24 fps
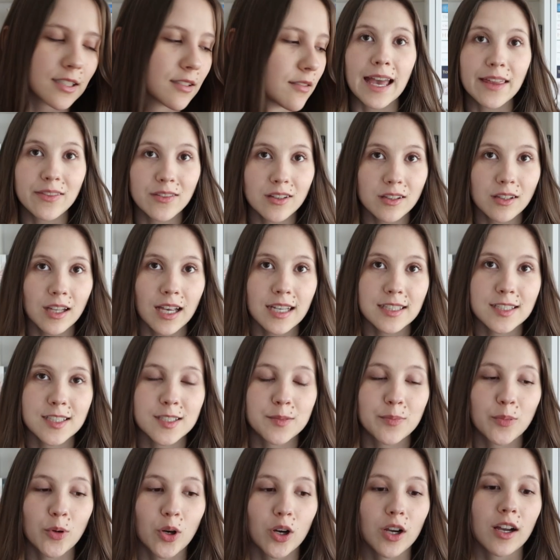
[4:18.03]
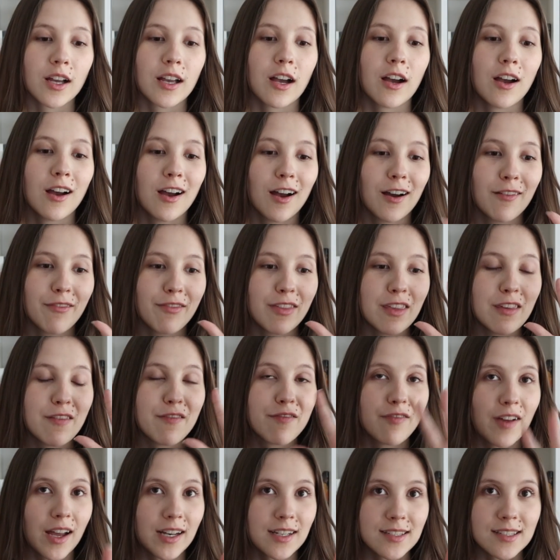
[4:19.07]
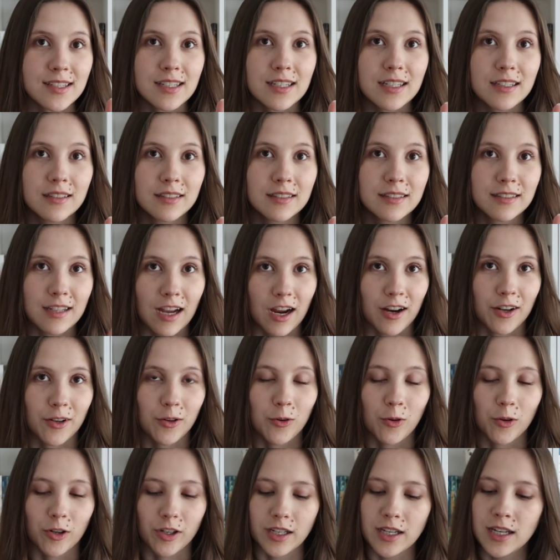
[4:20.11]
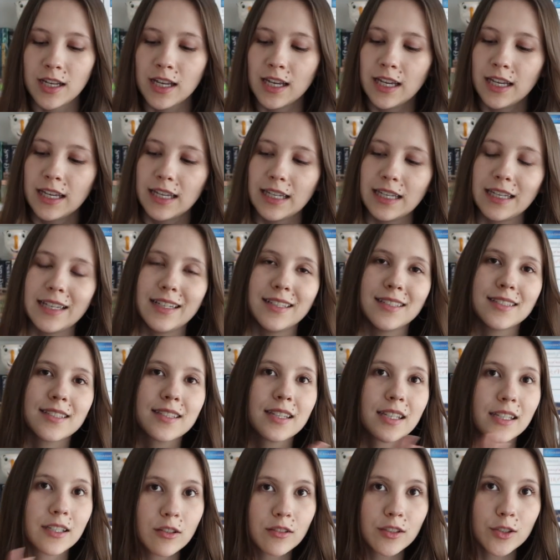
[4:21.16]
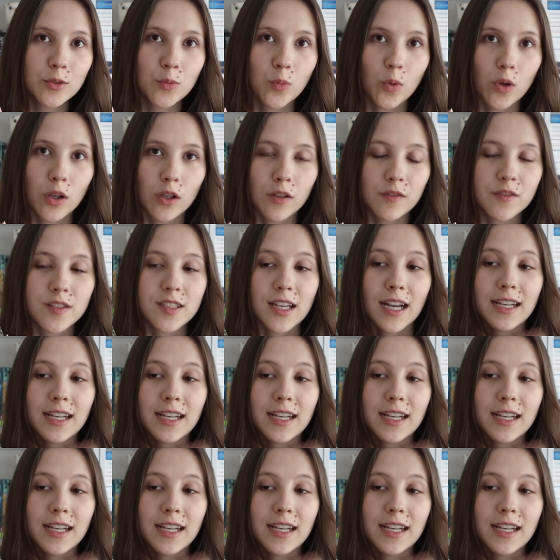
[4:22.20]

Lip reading: And the last book of the fantasy category is The Gilded Wolves.